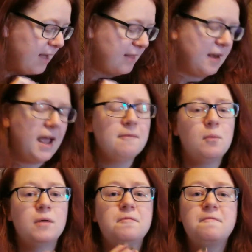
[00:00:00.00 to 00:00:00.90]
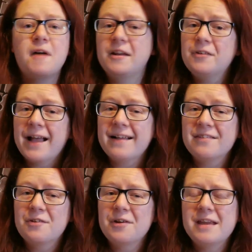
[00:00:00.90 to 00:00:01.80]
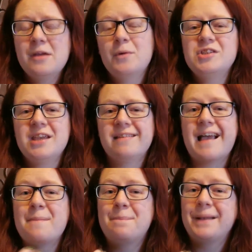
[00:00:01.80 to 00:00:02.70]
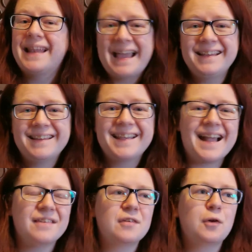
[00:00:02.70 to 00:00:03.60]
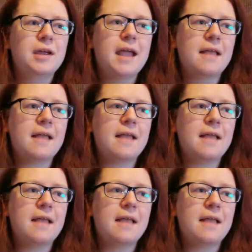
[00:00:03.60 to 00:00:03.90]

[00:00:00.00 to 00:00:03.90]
And then I have one final category, which is a blank category.